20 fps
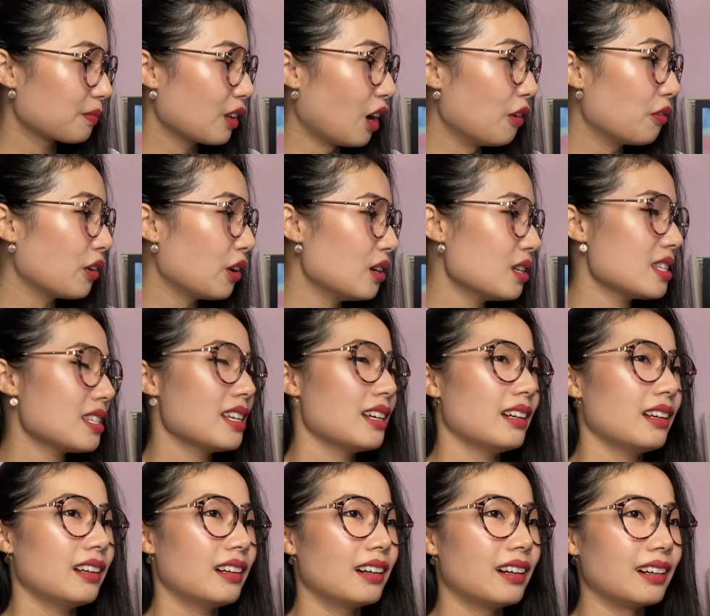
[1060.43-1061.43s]
Of course,
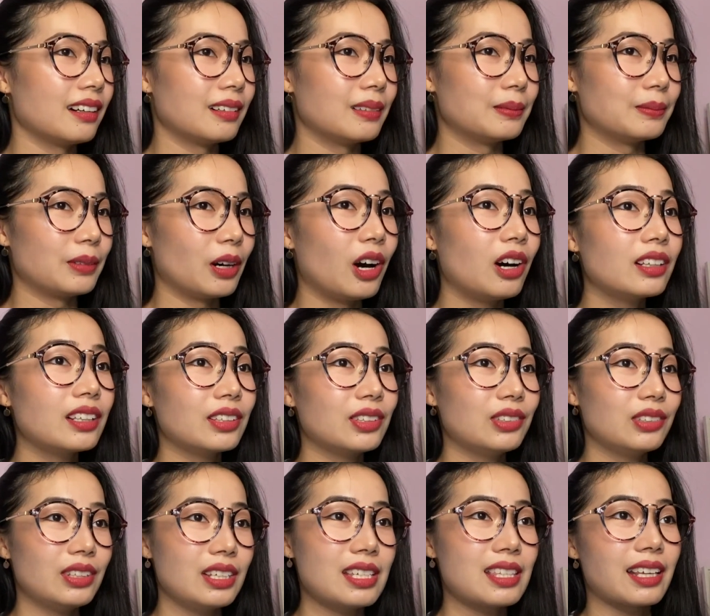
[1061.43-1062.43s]
all the
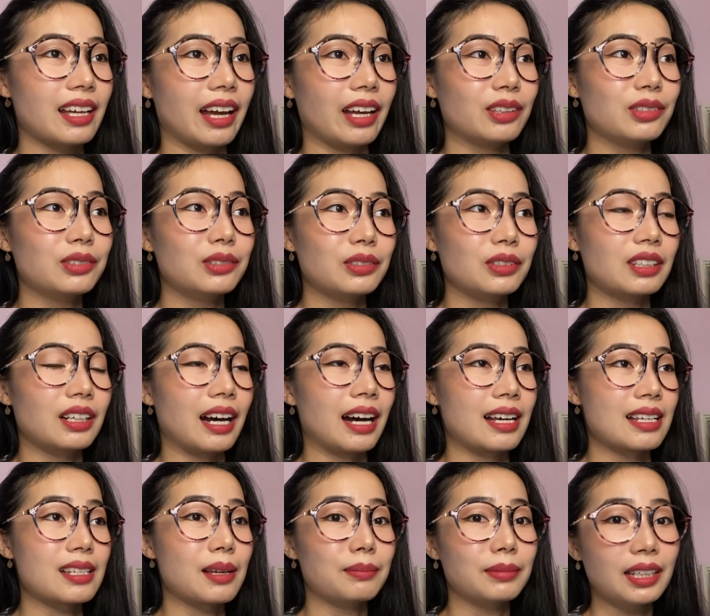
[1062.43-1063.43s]
UEs that I took
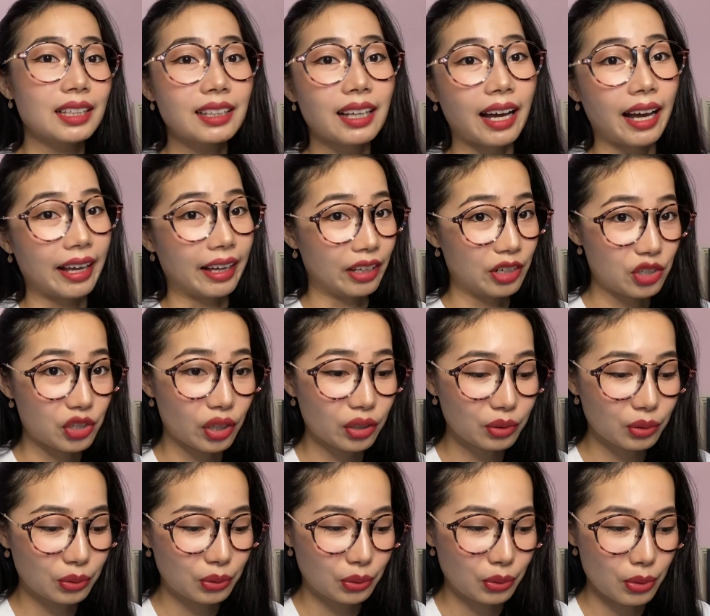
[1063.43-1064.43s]
are something that I enjoy
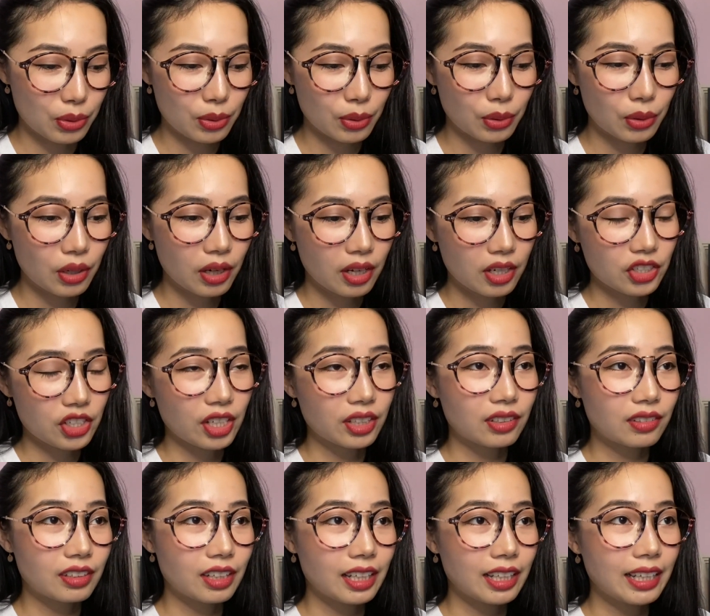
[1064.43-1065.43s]
to do, so
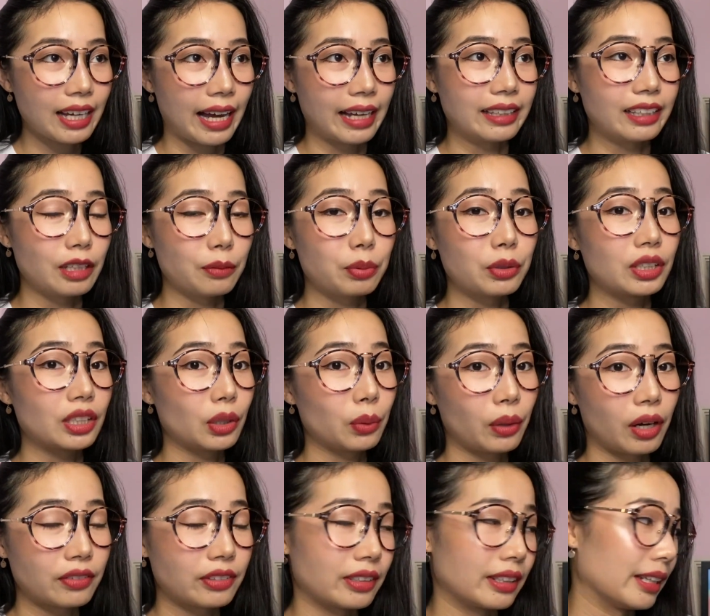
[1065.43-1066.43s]
generally I did pretty
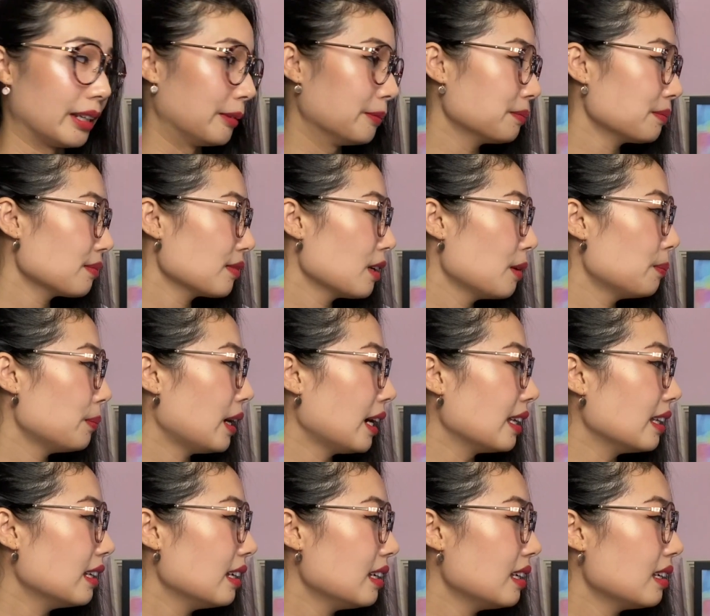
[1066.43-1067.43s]
well for them. But